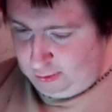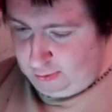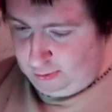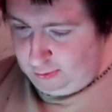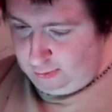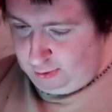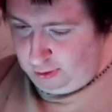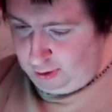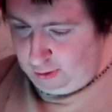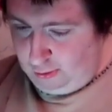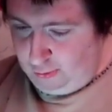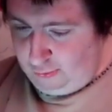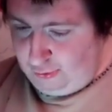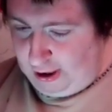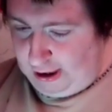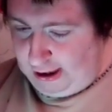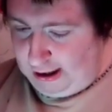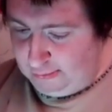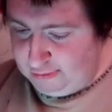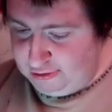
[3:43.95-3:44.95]
It's always
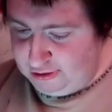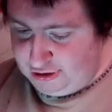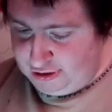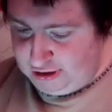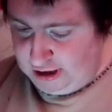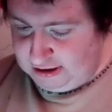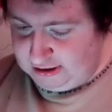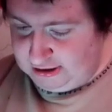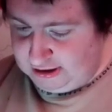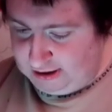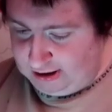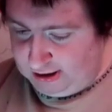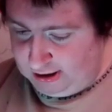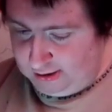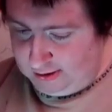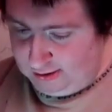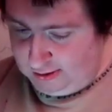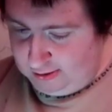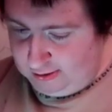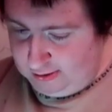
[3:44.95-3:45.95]
popular, this boy.
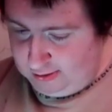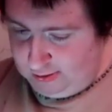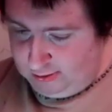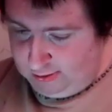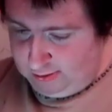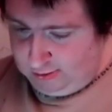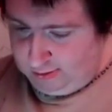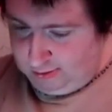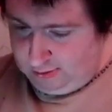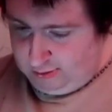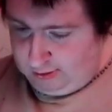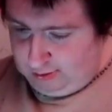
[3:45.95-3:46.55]
Why are you not